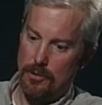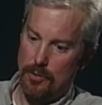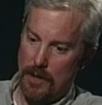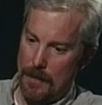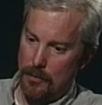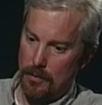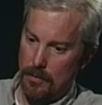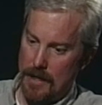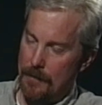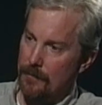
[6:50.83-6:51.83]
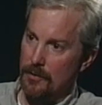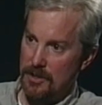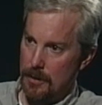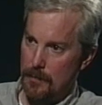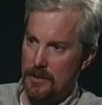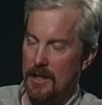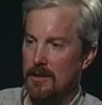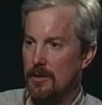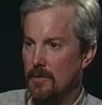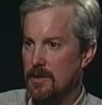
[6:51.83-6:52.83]
tribal efforts to
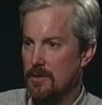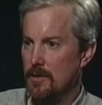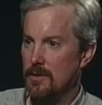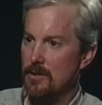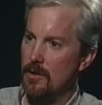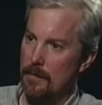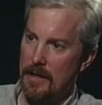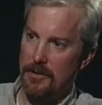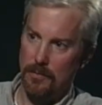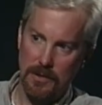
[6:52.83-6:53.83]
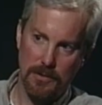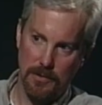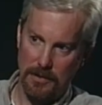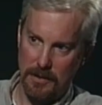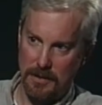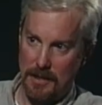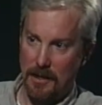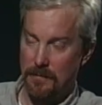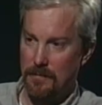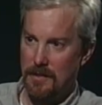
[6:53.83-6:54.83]
protect the resource or about the resource
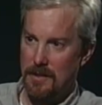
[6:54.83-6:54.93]
itself?